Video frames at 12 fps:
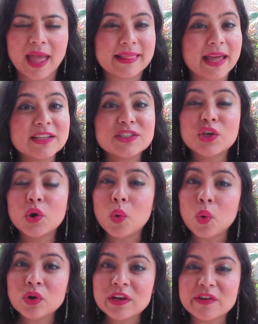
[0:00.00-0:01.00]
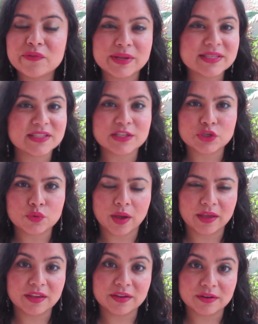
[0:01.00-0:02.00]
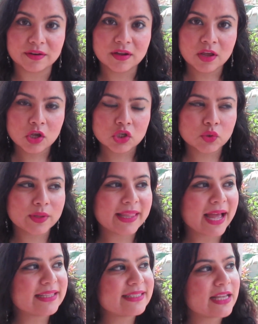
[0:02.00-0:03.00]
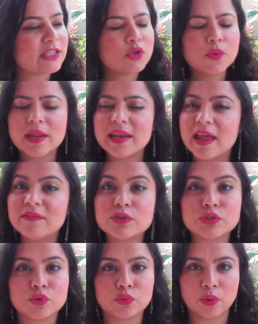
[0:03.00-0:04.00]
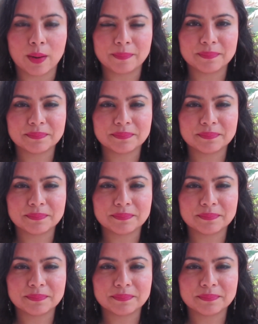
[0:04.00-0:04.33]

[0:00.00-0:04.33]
That is the only reason that you are here. So in that sense, you can never screw up.